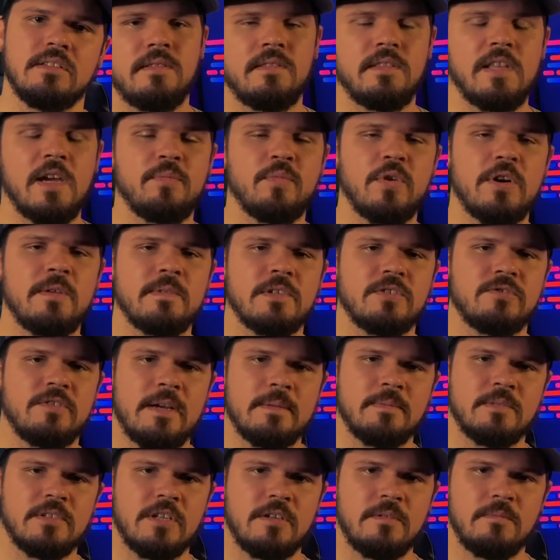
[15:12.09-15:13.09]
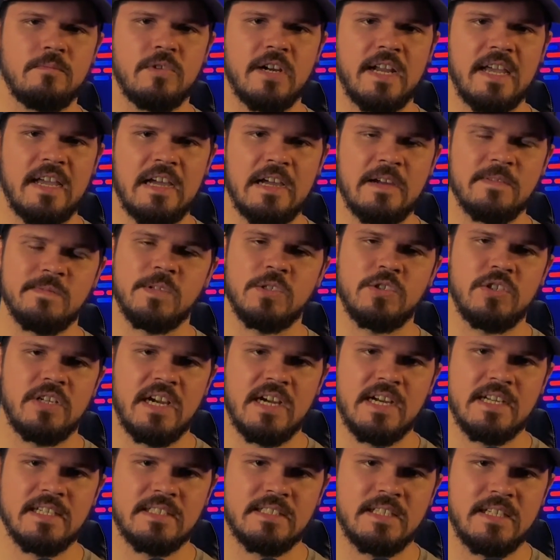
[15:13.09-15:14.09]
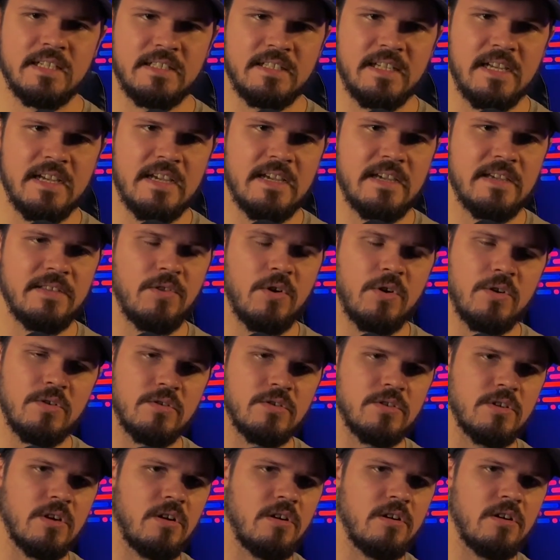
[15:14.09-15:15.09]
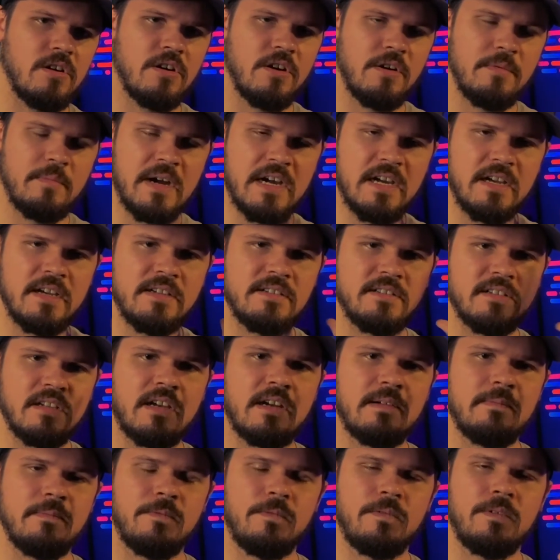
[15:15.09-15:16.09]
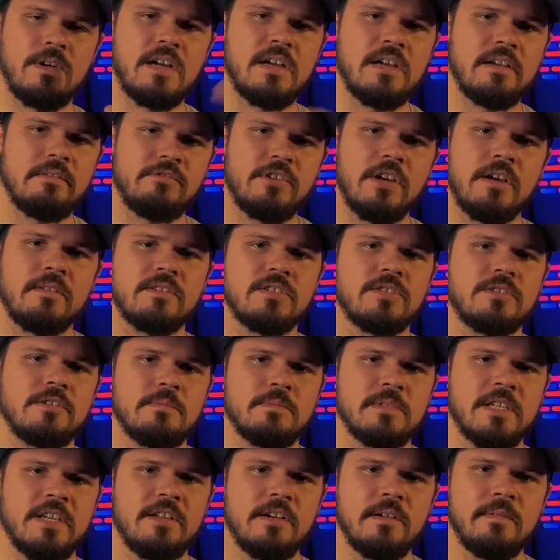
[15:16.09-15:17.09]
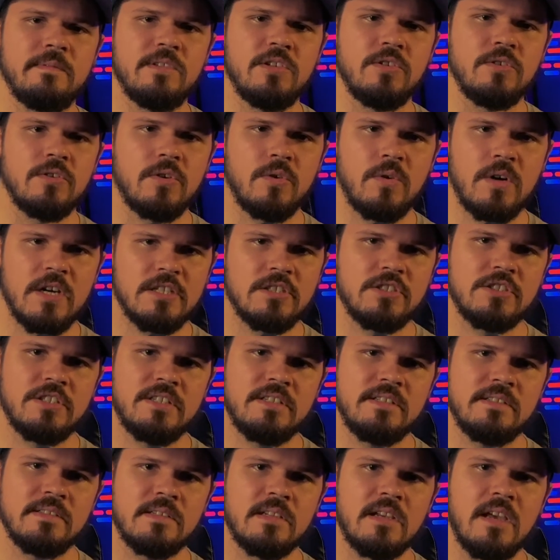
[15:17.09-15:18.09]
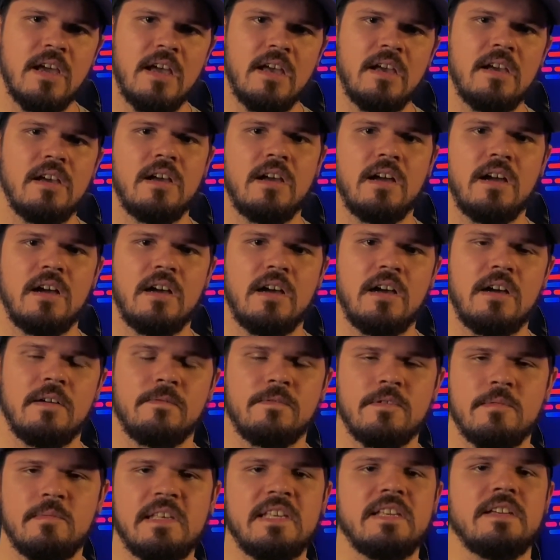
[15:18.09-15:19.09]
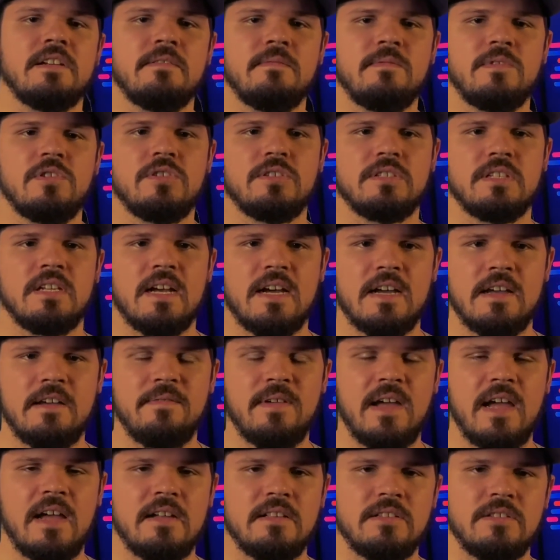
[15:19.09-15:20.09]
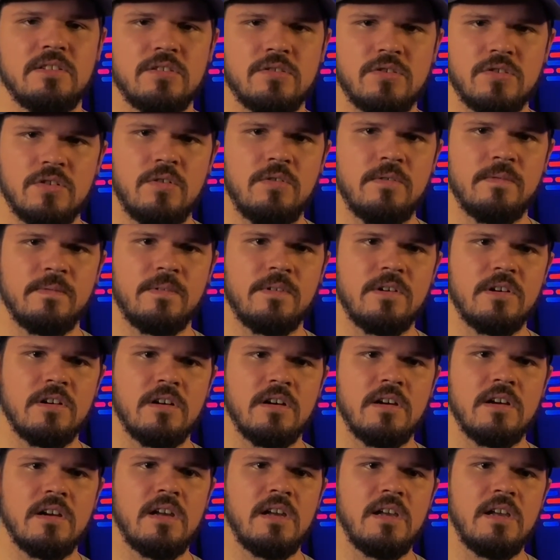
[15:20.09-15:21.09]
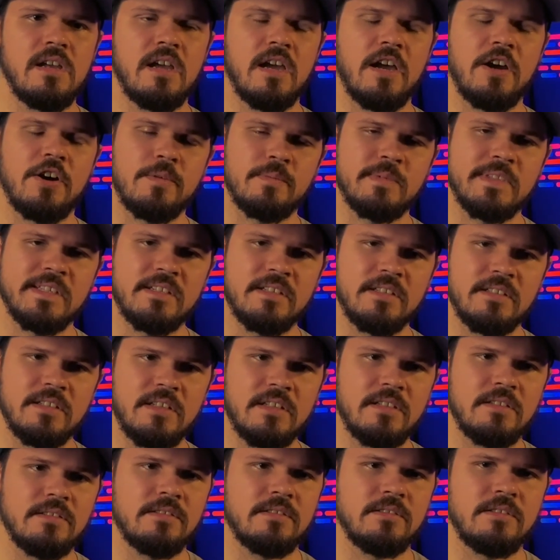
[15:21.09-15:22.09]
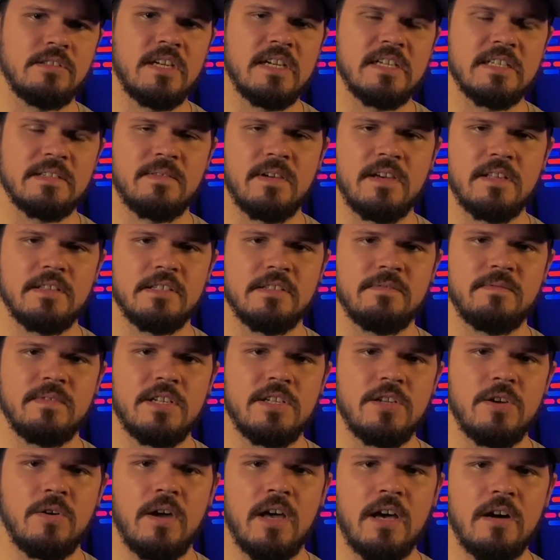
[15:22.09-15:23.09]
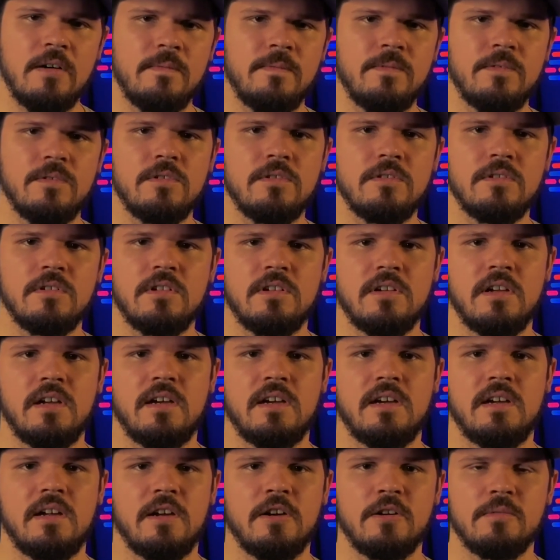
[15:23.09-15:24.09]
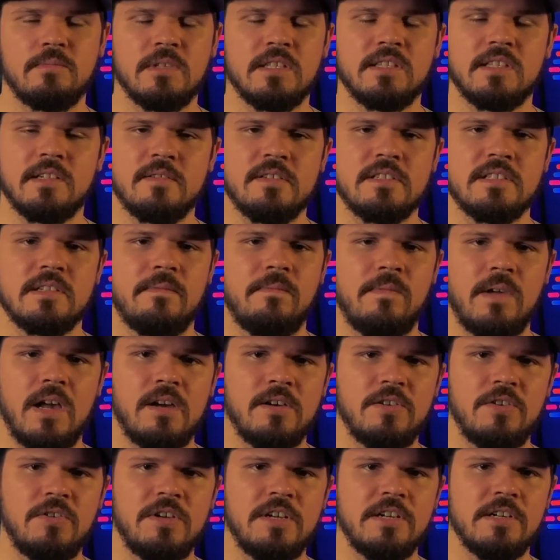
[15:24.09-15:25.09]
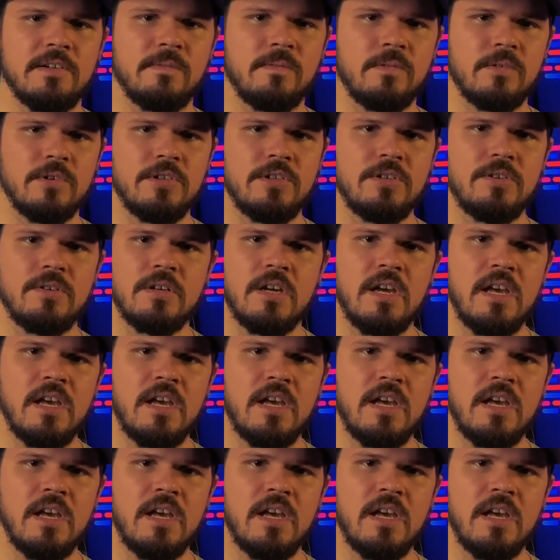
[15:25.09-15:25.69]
That pretty much wraps up what I have for you guys today. Those are my top 5 JavaScript interview questions from the interviews that I have had so far. I hope that you guys found this video helpful. I hope that there was some value here for you.